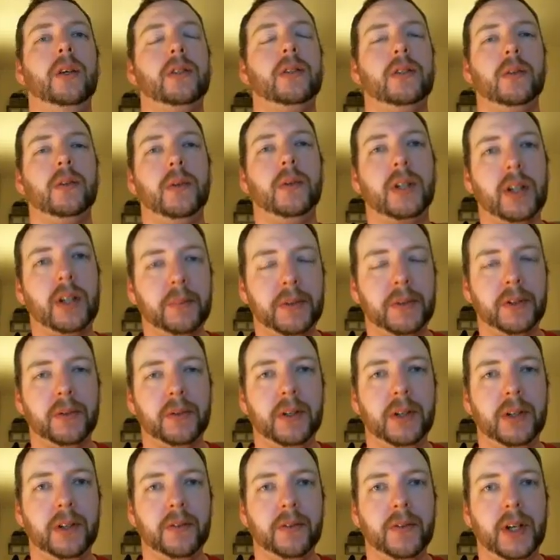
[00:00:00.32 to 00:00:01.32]
So welcome to
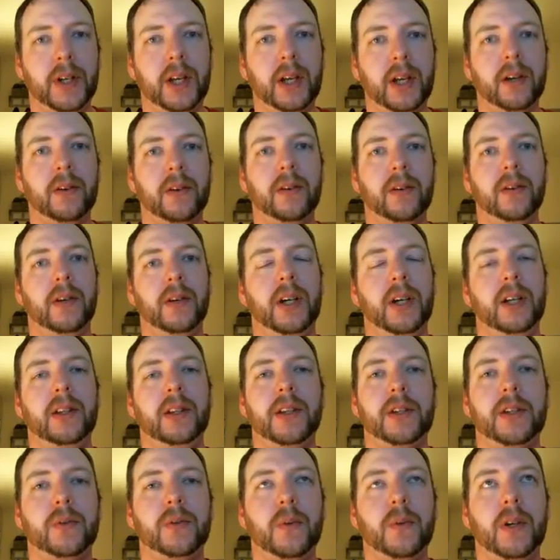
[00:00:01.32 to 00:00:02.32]
another video. In
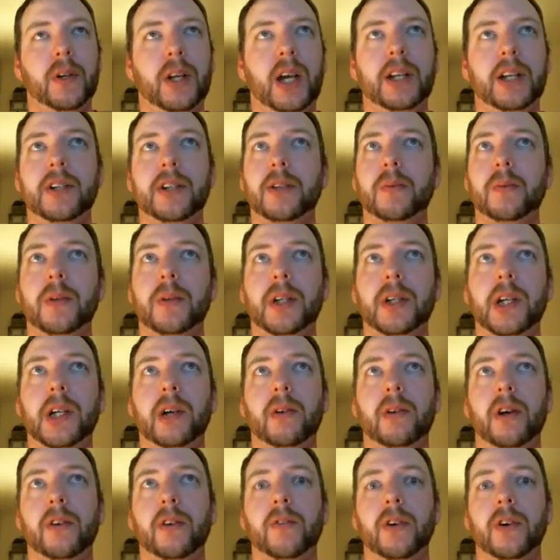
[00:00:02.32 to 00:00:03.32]
this one, I just want to
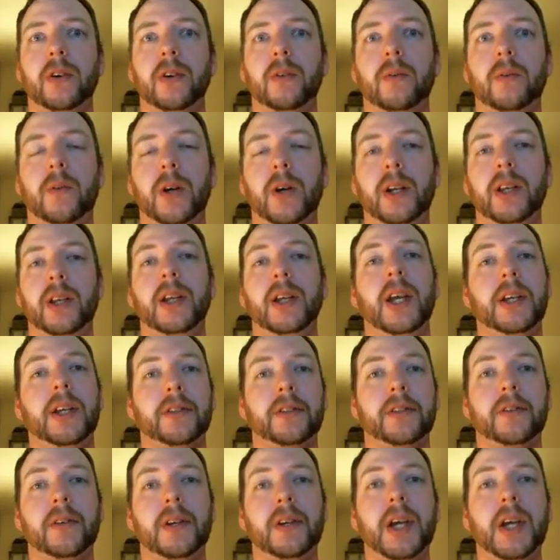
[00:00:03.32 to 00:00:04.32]
go over what
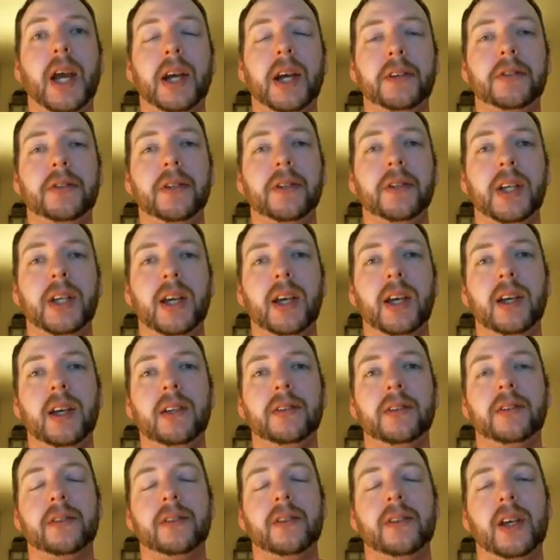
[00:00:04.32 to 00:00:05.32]
history actually
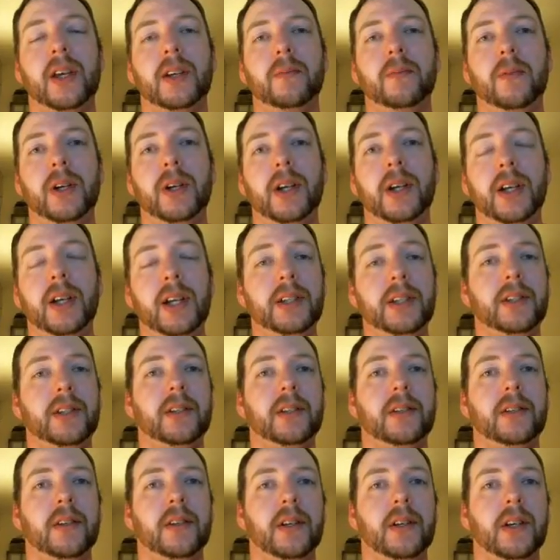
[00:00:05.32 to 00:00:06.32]
is and what it
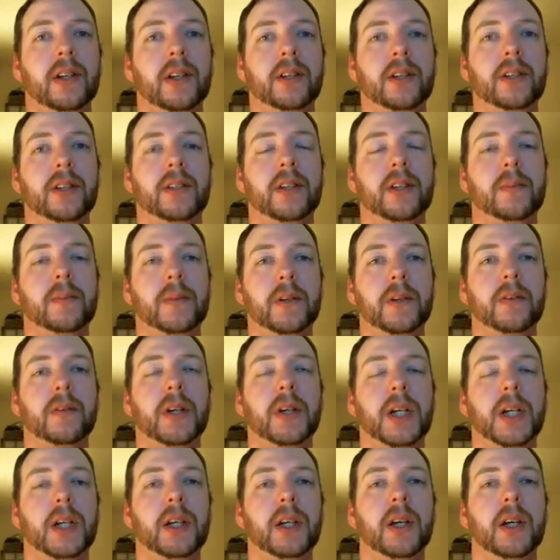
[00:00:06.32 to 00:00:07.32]
isn't to some
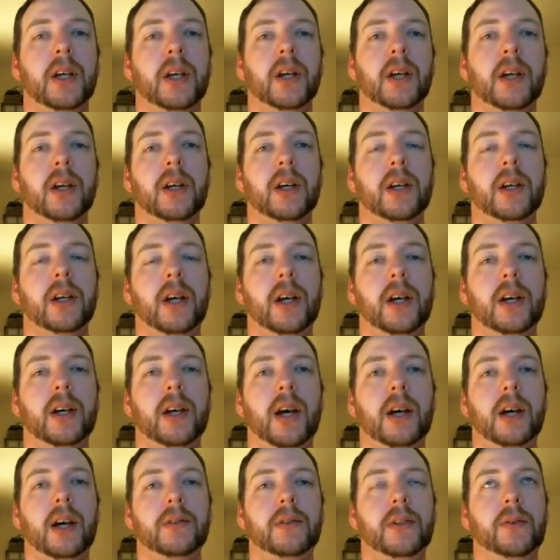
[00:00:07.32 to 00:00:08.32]
degree.
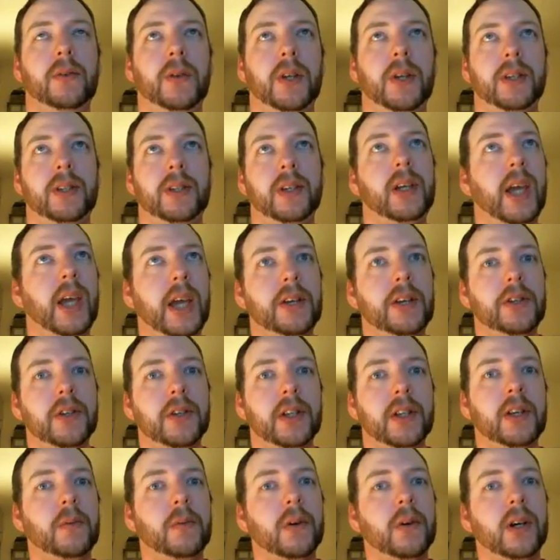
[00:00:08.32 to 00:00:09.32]
I'll do this
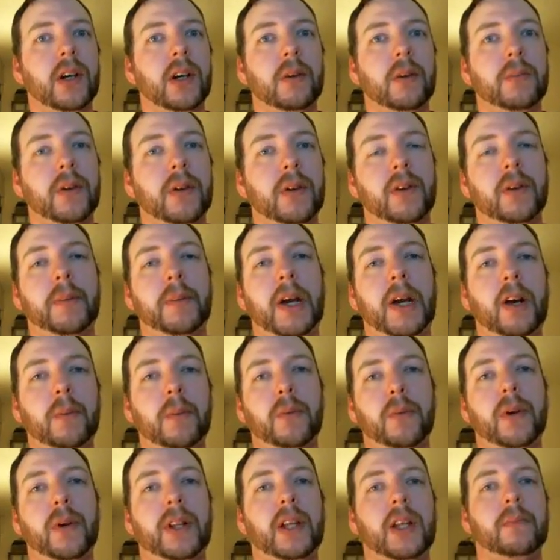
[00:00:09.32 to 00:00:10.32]
occasionally where I upload a
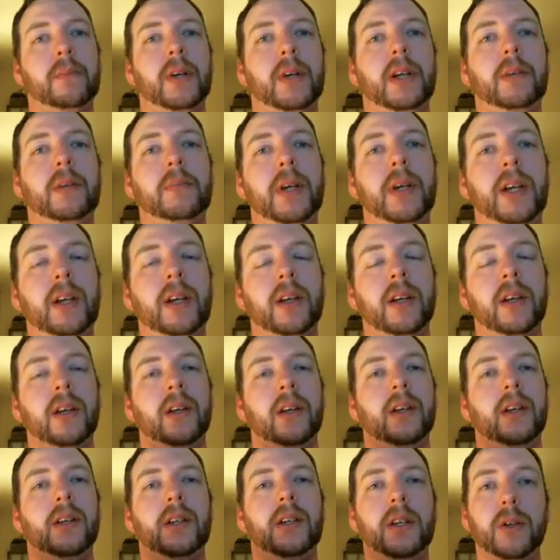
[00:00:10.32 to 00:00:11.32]
PowerPoint that might be
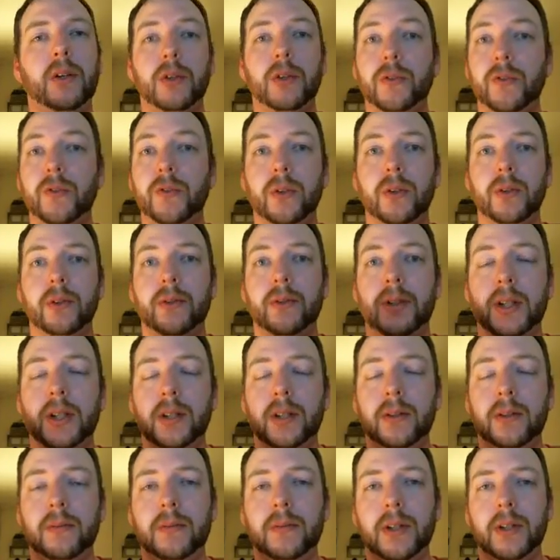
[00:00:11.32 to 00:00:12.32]
useful
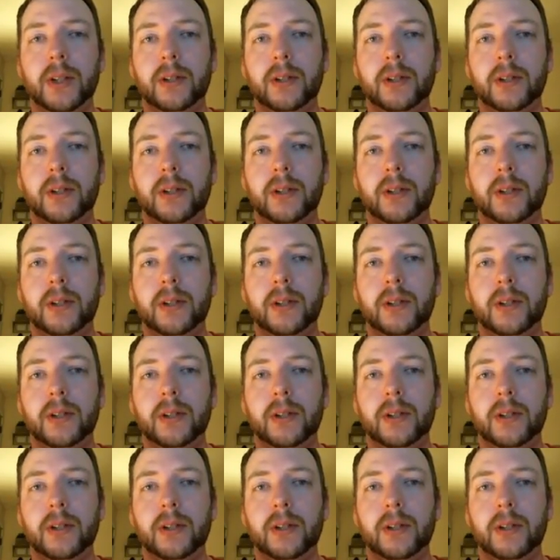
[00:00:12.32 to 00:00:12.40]
to